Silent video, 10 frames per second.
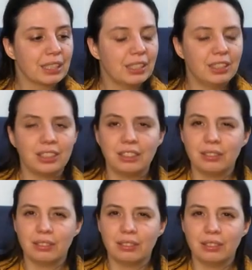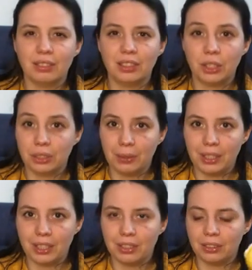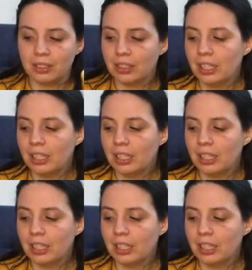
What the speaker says: not sewing needles,